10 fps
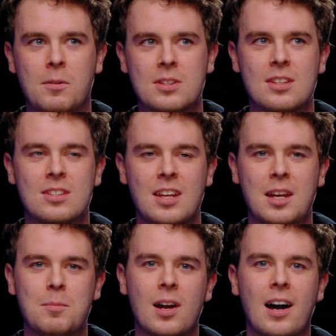was the
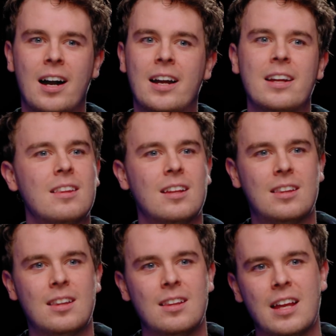same guy
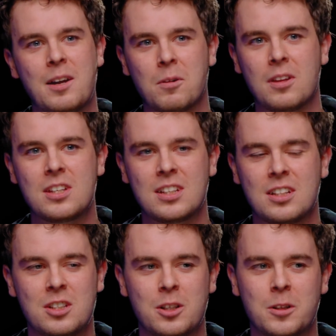that they were
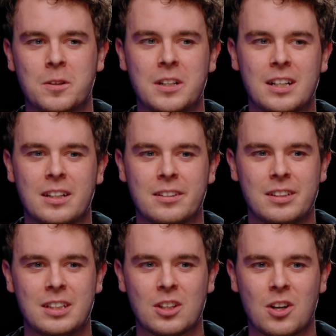listening to
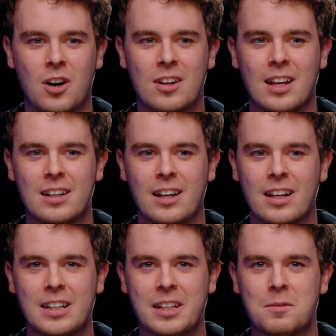in the car that
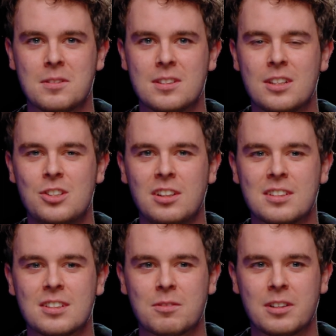night. He was the
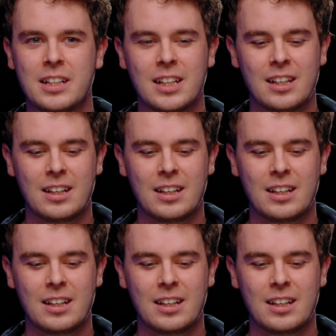Jesus freak,